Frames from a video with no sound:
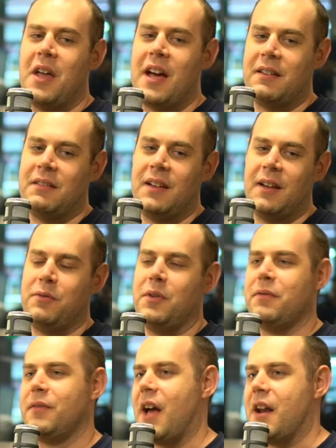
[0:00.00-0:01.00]
then if we
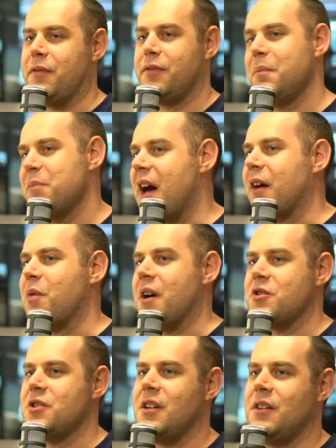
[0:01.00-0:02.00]
kind of flip that
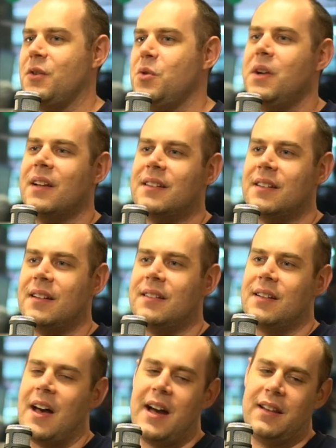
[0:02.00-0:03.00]
question, who gets to
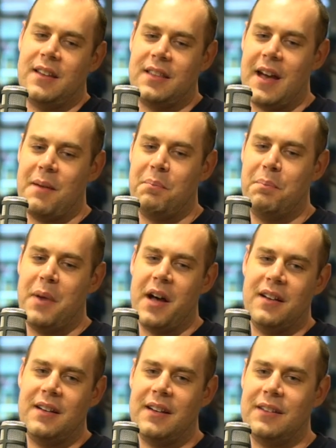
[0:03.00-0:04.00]
decide that
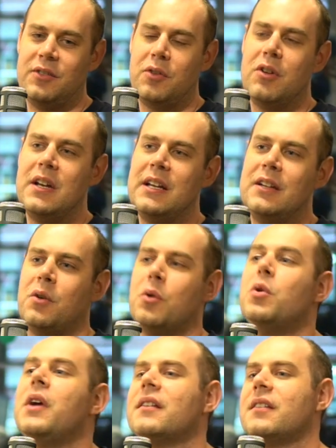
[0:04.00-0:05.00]
button is green, or
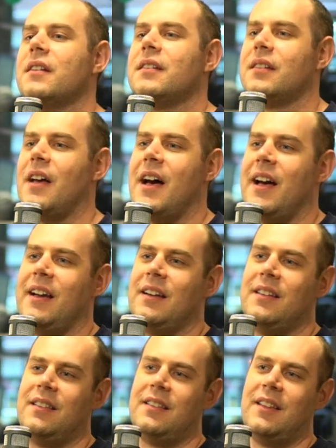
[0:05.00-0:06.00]
who gets to
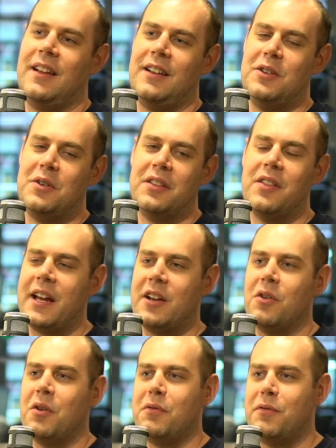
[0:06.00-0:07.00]
decide that you can like
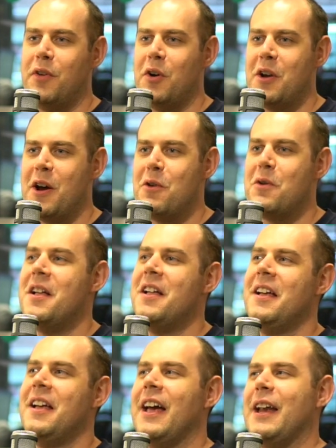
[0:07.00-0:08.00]
your own photo?
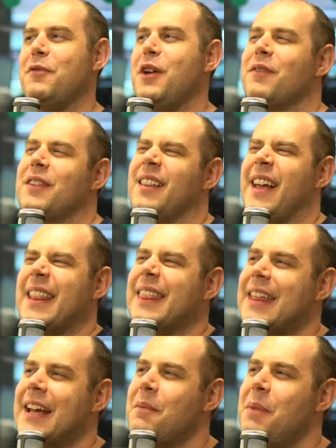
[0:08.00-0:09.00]
And if you have to like
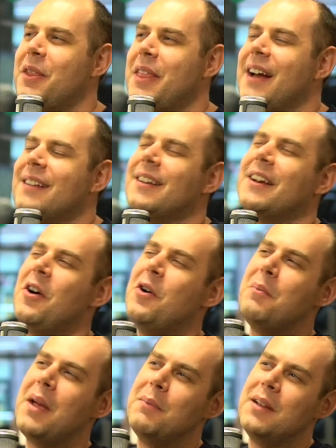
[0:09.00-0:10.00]
think about that, it's like,
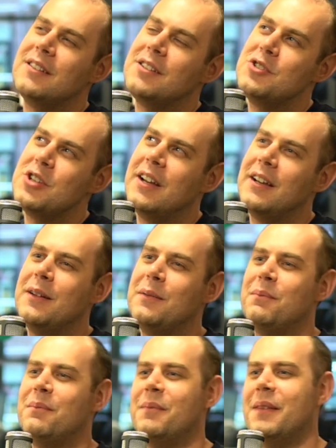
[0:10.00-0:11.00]
oh, maybe it's
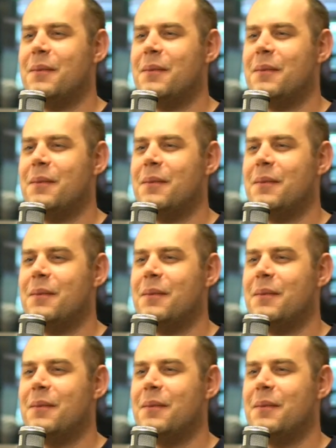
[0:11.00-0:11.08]
Jim,